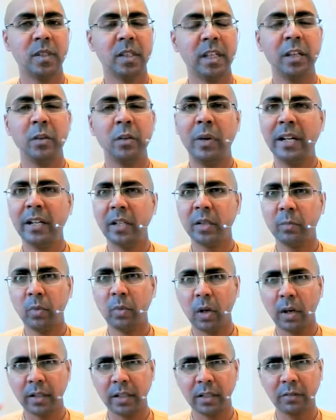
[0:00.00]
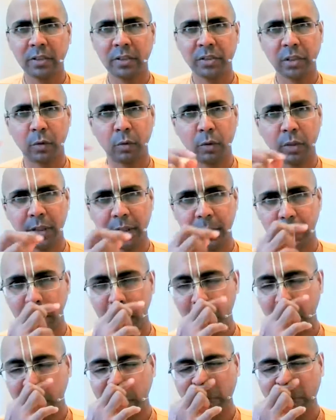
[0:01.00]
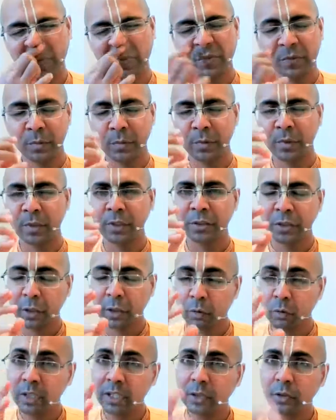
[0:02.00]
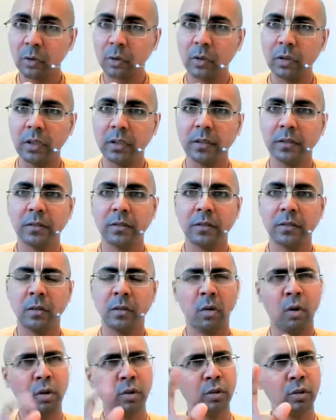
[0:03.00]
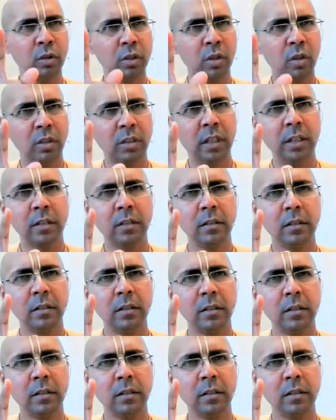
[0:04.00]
He went and plotted with Shakuni. Shakuni told, "Oh Duryodhan,